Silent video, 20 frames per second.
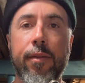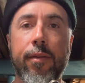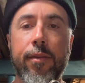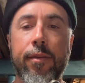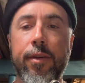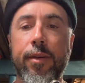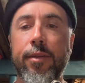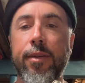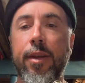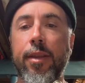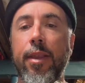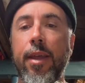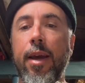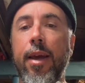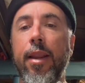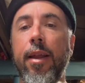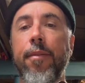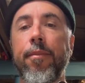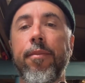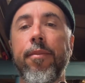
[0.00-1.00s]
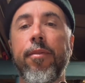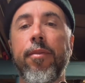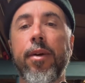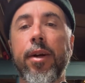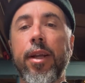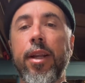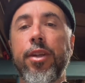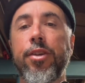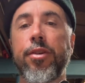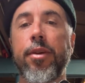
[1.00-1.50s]
Just like that. We're
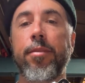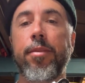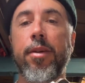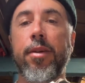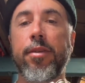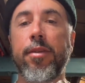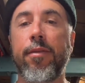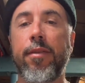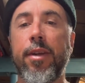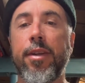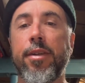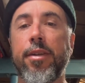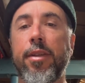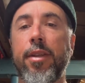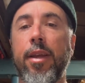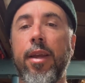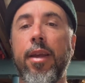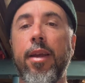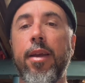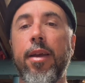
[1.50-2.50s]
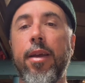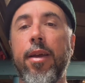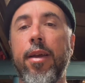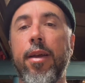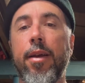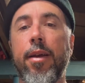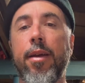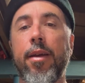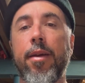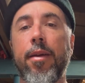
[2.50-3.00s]
gonna trim those eventually.
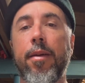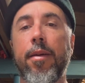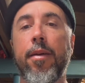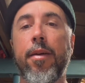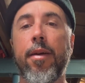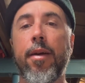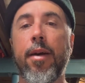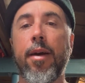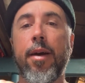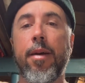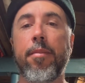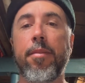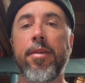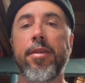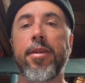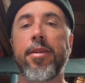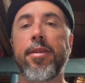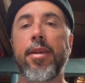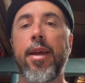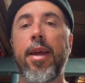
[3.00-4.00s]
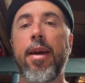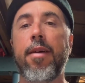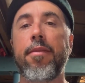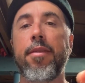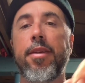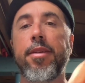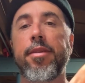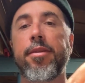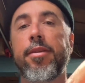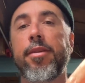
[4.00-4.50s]
But since I have
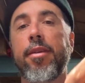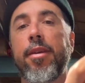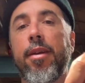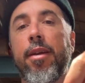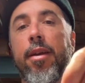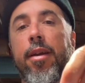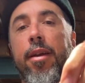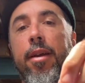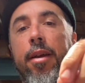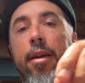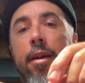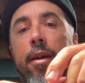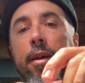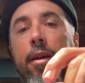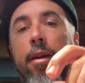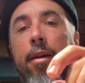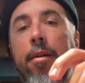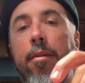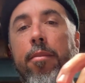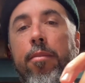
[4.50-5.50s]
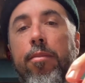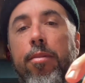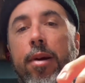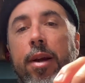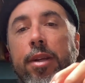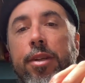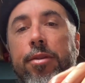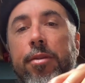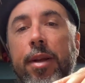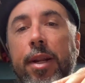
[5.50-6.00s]
this
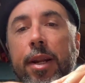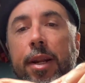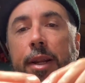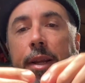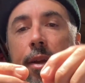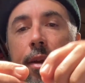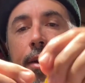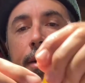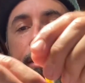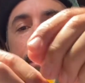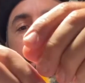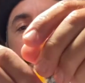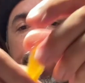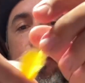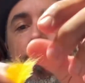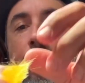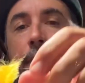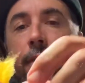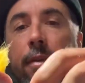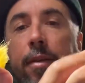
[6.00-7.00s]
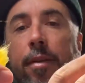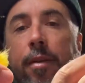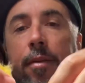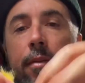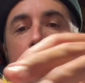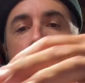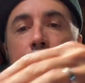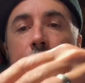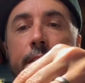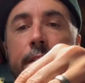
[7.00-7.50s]
brush ready to go,
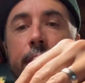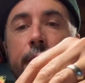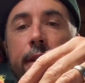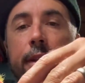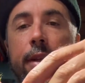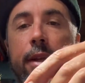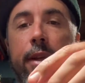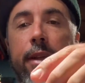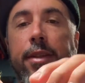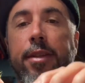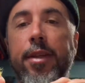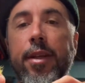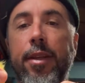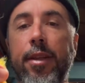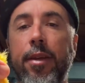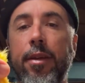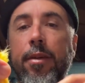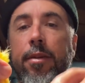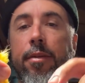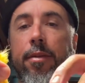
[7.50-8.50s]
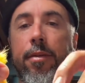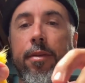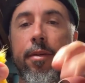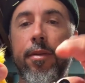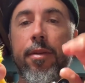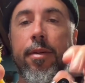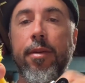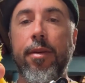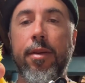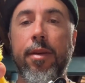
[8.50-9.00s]
we're just gonna continue
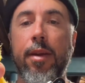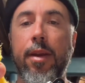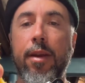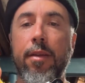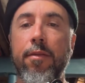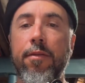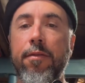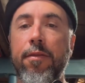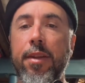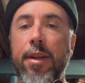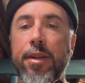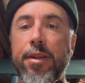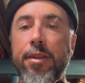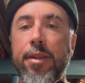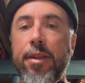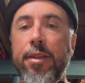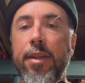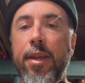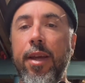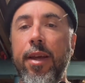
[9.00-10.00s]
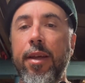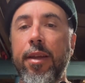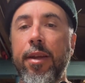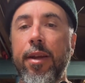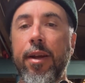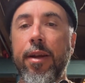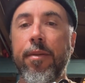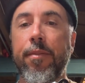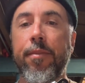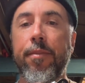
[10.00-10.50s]
and finish the tail
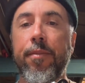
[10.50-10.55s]
here.